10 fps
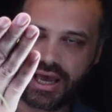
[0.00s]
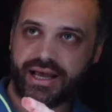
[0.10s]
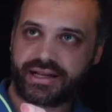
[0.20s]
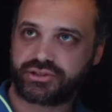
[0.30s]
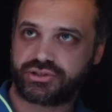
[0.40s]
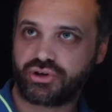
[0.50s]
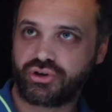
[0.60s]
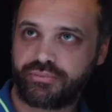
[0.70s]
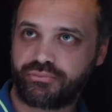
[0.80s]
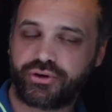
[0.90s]
at
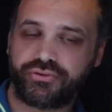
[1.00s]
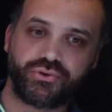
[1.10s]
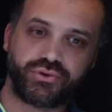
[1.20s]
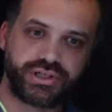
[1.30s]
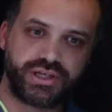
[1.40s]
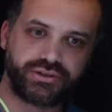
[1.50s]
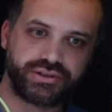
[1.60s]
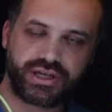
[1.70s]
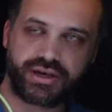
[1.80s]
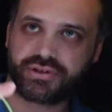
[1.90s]
time root 14
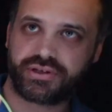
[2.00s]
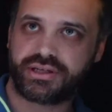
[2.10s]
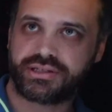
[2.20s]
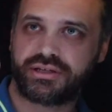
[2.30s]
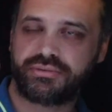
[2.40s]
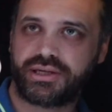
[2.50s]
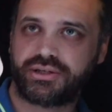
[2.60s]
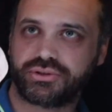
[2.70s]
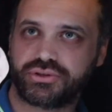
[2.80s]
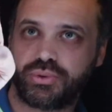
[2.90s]
on 7 is going to be
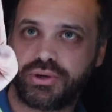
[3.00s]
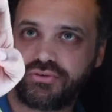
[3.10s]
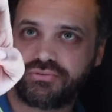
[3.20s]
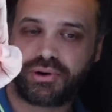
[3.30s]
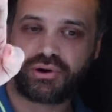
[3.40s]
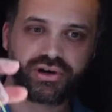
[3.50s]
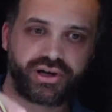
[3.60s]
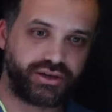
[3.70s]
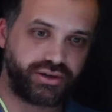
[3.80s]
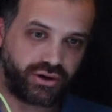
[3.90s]
equal to 12
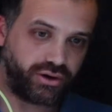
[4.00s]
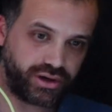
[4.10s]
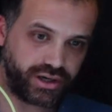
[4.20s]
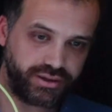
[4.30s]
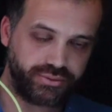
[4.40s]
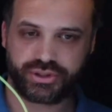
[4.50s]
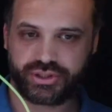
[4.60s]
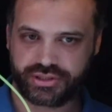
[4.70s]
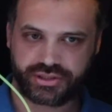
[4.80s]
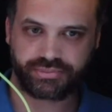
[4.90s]
pi I,
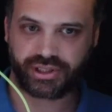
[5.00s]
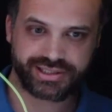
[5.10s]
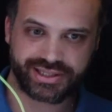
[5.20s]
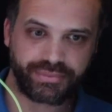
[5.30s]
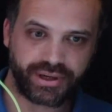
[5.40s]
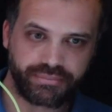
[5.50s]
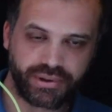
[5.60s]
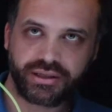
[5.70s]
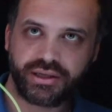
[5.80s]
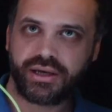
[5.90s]
which is like some
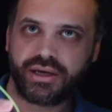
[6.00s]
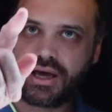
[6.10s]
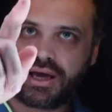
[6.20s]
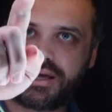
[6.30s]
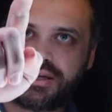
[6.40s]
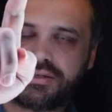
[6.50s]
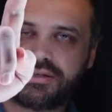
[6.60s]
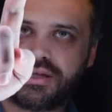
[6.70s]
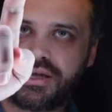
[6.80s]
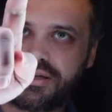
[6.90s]
number, and
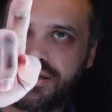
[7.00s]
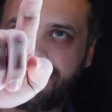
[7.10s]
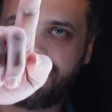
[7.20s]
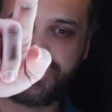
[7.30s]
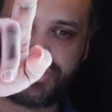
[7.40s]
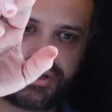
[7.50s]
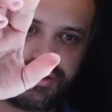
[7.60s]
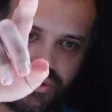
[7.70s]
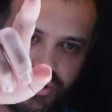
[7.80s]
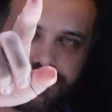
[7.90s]
negative
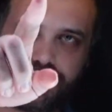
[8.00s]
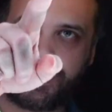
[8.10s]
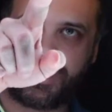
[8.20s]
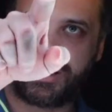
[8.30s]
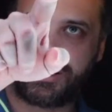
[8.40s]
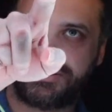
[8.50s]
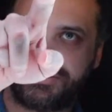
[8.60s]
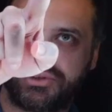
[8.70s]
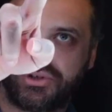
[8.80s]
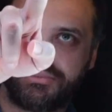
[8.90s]
G,
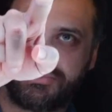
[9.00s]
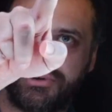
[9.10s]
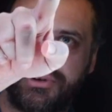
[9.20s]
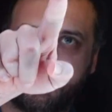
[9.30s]
9.8, times root